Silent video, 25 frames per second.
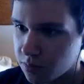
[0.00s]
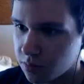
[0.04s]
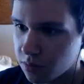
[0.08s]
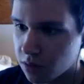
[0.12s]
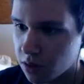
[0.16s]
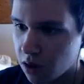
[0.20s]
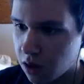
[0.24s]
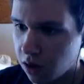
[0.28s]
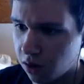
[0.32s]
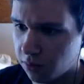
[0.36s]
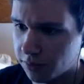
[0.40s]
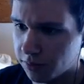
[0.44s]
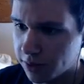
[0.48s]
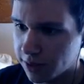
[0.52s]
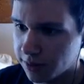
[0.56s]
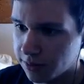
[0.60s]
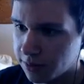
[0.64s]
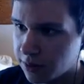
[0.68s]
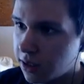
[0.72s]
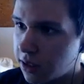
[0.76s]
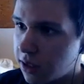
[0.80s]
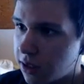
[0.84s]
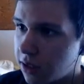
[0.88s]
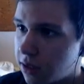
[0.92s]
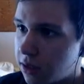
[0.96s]
Oh well.
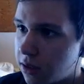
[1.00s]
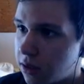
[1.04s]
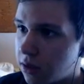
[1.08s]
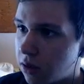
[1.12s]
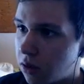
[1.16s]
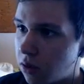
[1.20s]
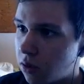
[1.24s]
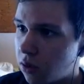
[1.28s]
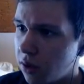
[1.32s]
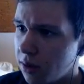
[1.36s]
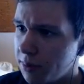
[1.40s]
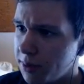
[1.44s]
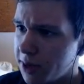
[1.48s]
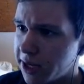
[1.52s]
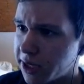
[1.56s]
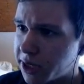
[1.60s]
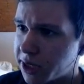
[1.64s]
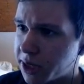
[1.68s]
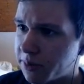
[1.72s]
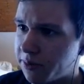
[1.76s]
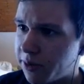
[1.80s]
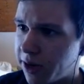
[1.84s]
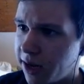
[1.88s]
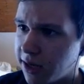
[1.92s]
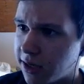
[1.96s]
Who am I
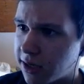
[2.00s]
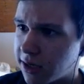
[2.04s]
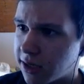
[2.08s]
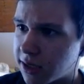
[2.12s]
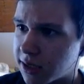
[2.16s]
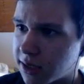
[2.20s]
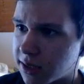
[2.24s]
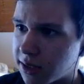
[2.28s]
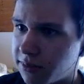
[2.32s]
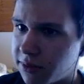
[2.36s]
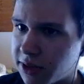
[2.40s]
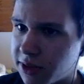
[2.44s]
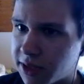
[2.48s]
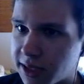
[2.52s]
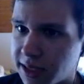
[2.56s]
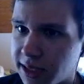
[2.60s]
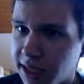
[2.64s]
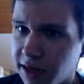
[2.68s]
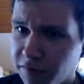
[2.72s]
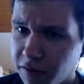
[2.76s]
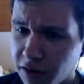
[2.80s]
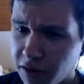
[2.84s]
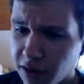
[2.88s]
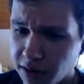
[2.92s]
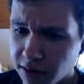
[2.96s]
actually playing against in the mid?
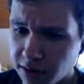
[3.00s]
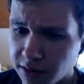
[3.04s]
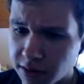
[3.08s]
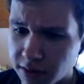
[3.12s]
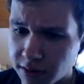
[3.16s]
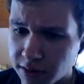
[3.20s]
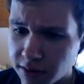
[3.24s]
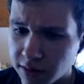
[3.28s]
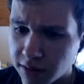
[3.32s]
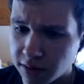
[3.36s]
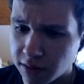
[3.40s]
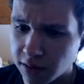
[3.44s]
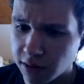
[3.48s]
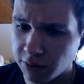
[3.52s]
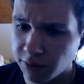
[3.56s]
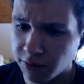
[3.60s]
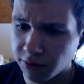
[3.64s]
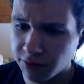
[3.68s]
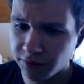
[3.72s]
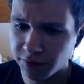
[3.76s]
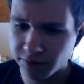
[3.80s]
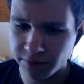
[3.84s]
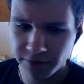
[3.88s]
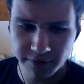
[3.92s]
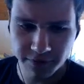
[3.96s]
Zephyr? I
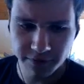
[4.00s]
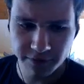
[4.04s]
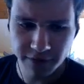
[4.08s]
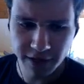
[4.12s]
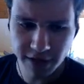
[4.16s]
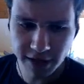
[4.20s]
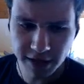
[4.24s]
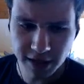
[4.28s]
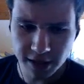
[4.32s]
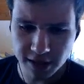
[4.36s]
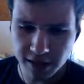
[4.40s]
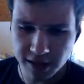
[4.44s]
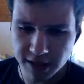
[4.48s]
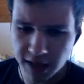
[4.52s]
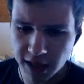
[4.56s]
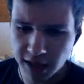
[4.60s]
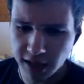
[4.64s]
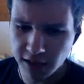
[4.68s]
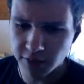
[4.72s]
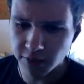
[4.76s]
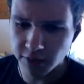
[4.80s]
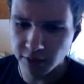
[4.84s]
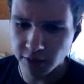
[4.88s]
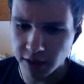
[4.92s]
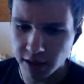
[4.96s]
was thinking
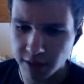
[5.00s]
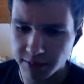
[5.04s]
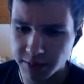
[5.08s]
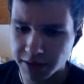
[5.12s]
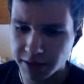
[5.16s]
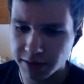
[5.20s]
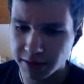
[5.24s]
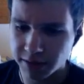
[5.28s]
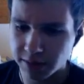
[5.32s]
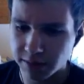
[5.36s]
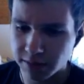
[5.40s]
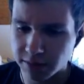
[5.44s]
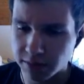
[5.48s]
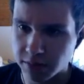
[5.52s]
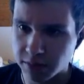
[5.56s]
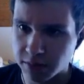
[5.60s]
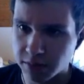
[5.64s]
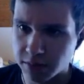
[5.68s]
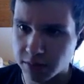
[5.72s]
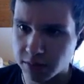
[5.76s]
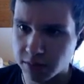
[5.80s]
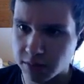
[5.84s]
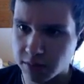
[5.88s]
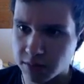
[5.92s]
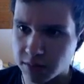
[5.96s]
Tundra, but...
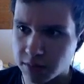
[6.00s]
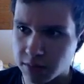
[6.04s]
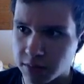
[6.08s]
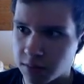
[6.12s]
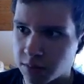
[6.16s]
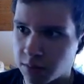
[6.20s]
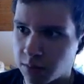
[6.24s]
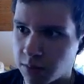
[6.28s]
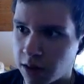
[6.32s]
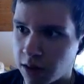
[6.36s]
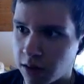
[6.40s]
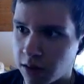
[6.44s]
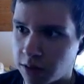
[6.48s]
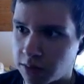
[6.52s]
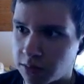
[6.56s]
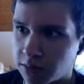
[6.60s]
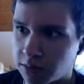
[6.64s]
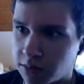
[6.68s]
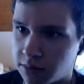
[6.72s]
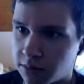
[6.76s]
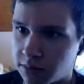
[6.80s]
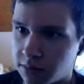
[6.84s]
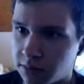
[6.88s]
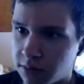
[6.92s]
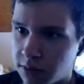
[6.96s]

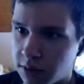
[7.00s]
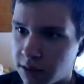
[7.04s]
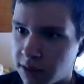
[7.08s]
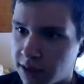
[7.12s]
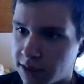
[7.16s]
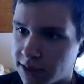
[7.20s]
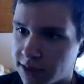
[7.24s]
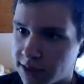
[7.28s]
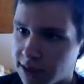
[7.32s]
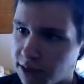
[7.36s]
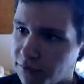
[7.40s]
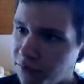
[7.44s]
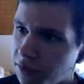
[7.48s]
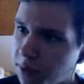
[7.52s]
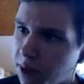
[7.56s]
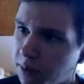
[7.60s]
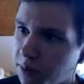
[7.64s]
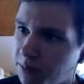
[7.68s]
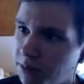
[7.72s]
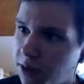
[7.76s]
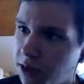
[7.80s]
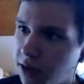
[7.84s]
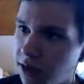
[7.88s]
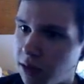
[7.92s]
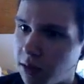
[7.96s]
Um... Zephyr
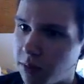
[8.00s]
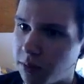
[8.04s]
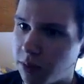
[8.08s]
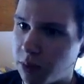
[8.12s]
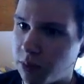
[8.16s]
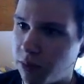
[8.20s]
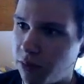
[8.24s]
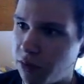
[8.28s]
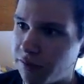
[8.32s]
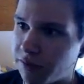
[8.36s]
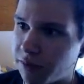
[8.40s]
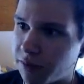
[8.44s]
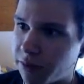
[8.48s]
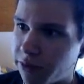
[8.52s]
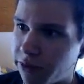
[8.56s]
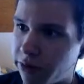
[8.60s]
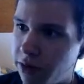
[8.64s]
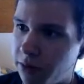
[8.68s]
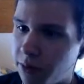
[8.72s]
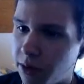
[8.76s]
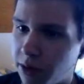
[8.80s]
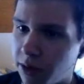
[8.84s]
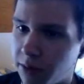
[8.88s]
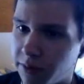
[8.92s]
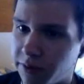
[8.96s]
might be a little bit more of a
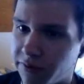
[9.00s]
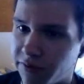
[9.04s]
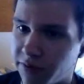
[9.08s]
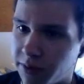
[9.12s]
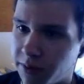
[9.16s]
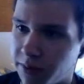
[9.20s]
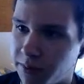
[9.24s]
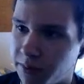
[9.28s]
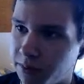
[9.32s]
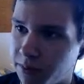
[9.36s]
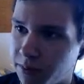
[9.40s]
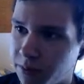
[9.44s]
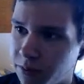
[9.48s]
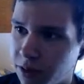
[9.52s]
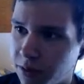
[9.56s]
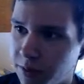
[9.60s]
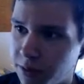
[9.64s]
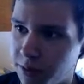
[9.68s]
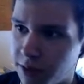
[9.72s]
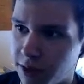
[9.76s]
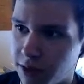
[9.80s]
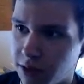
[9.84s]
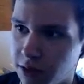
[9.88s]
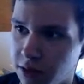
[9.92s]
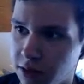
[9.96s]
problem, if I'm
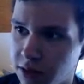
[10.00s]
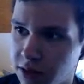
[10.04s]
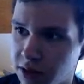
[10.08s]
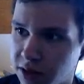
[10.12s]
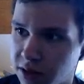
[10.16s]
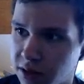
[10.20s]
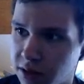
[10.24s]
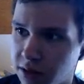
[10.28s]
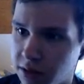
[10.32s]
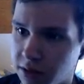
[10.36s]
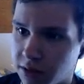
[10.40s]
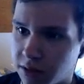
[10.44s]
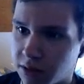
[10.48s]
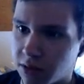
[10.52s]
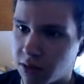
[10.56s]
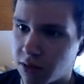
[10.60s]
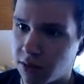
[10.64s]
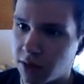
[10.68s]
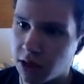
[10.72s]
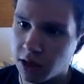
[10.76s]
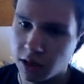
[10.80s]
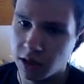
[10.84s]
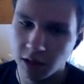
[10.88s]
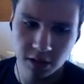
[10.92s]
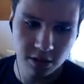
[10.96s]
completely honest, though, so...
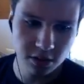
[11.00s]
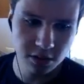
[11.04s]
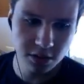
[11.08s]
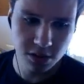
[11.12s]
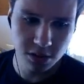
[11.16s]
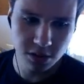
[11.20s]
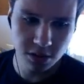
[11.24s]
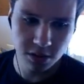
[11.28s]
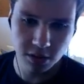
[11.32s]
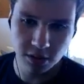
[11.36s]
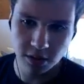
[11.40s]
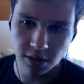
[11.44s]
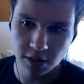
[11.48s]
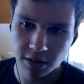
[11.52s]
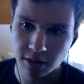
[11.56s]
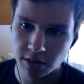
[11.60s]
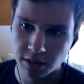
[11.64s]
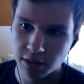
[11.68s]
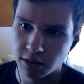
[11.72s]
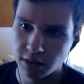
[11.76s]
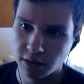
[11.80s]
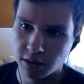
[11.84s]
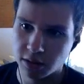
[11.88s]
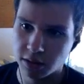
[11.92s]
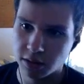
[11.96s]
Not sure.
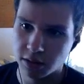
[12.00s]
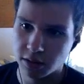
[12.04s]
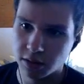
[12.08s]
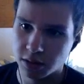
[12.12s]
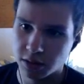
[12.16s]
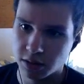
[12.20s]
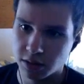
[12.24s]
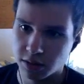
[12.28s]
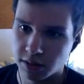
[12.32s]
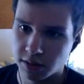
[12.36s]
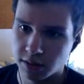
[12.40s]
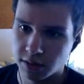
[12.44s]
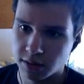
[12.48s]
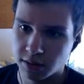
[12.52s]
Not sure.